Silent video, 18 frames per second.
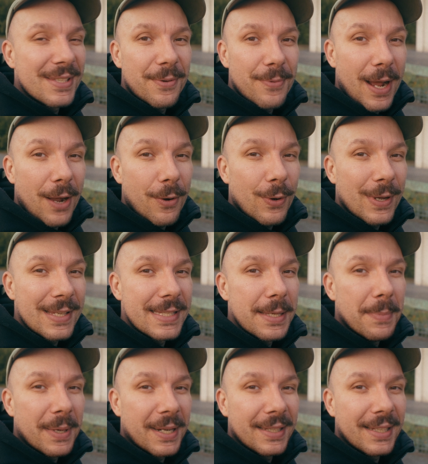the Rahu has
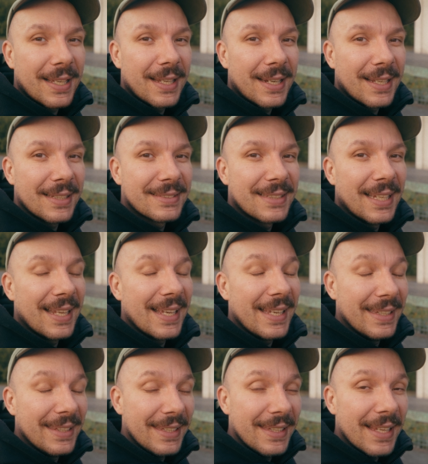the Marana
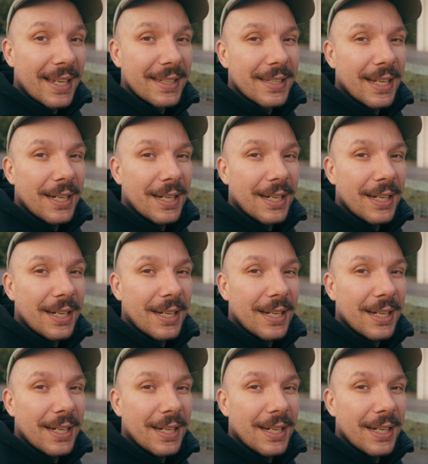Karakastana in the 9th